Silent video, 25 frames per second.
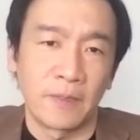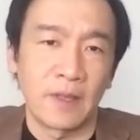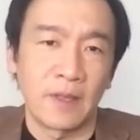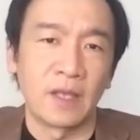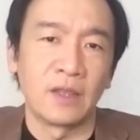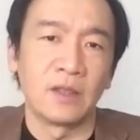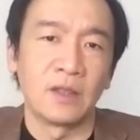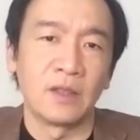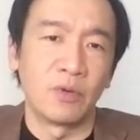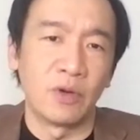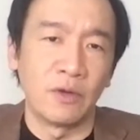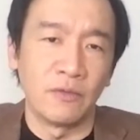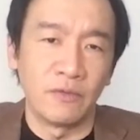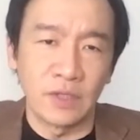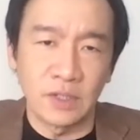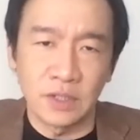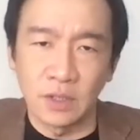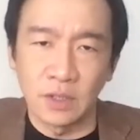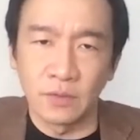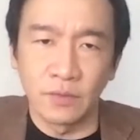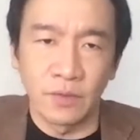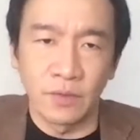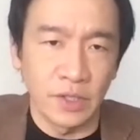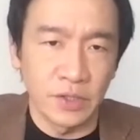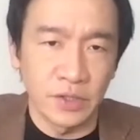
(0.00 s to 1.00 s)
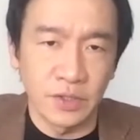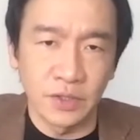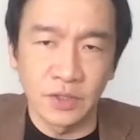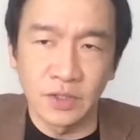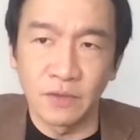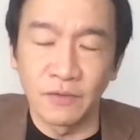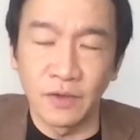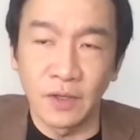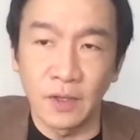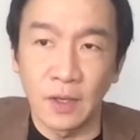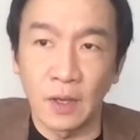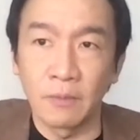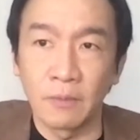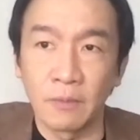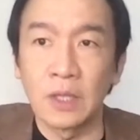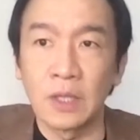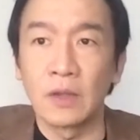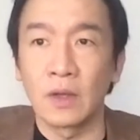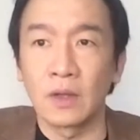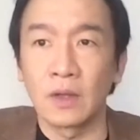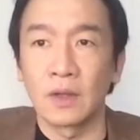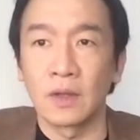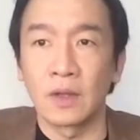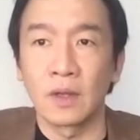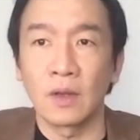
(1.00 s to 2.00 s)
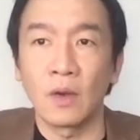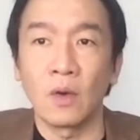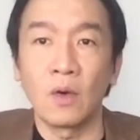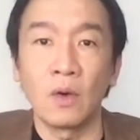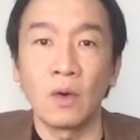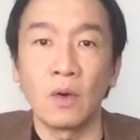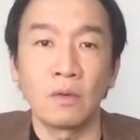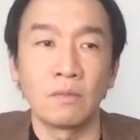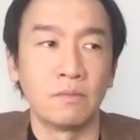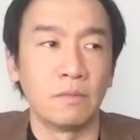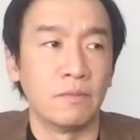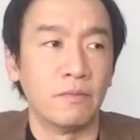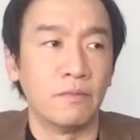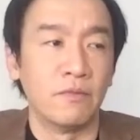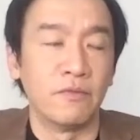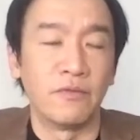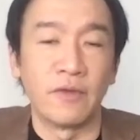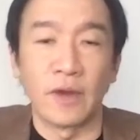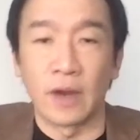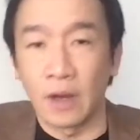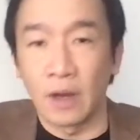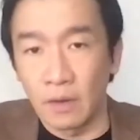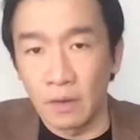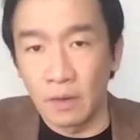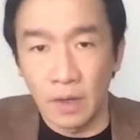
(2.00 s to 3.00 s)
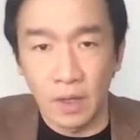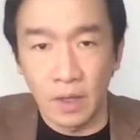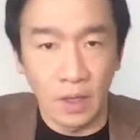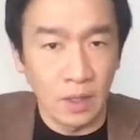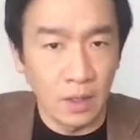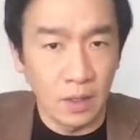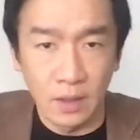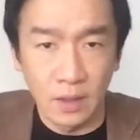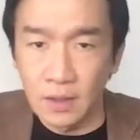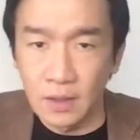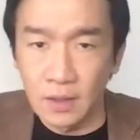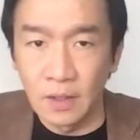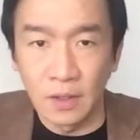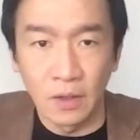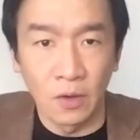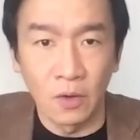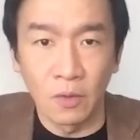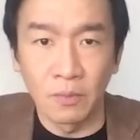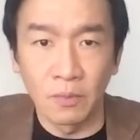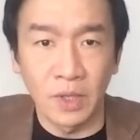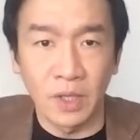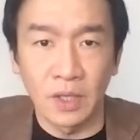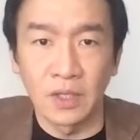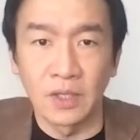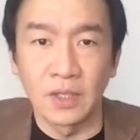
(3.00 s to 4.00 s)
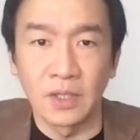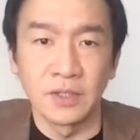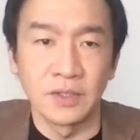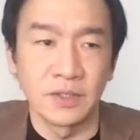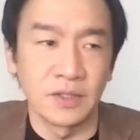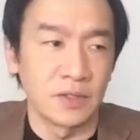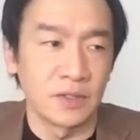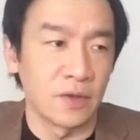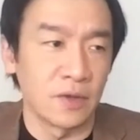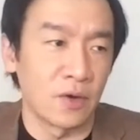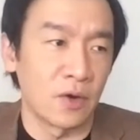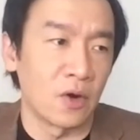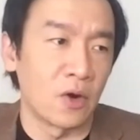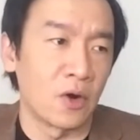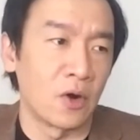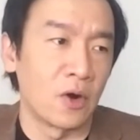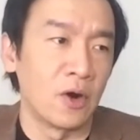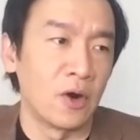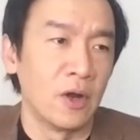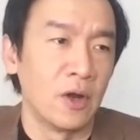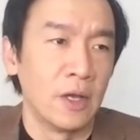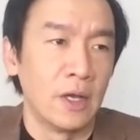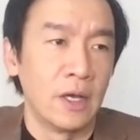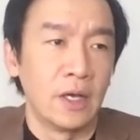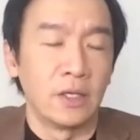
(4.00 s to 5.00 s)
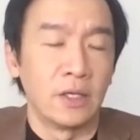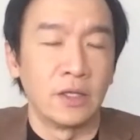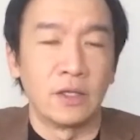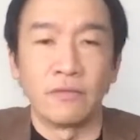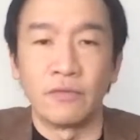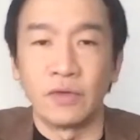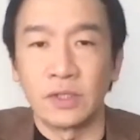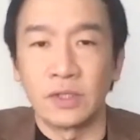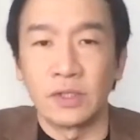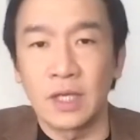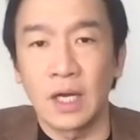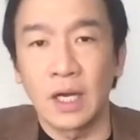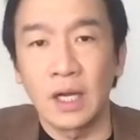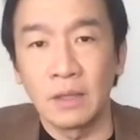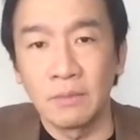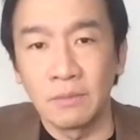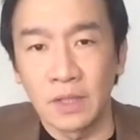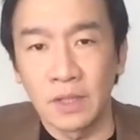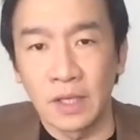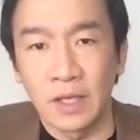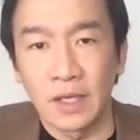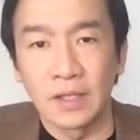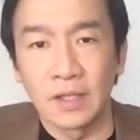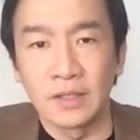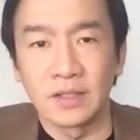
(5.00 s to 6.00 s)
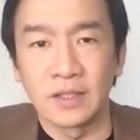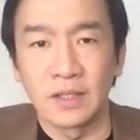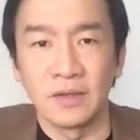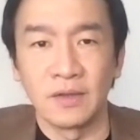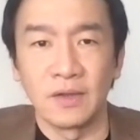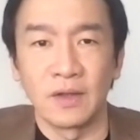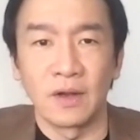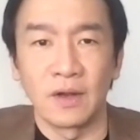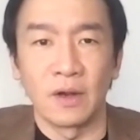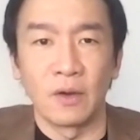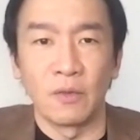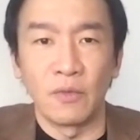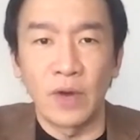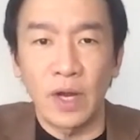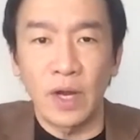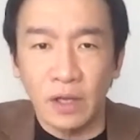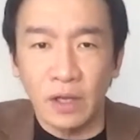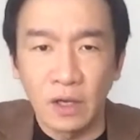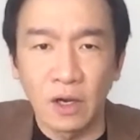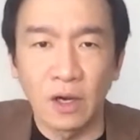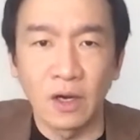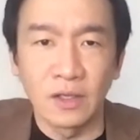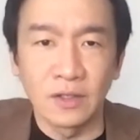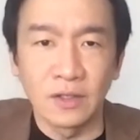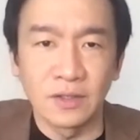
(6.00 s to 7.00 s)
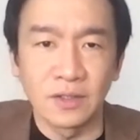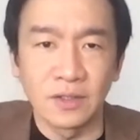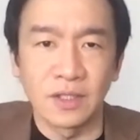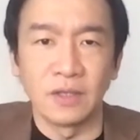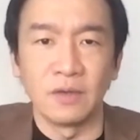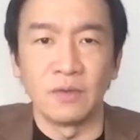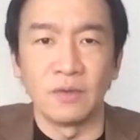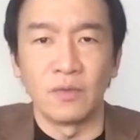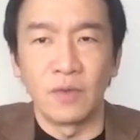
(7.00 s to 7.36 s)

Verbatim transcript: and the previous iterations of it, I mean, they, they all vary, you know, because there are different timelines and there are retcons and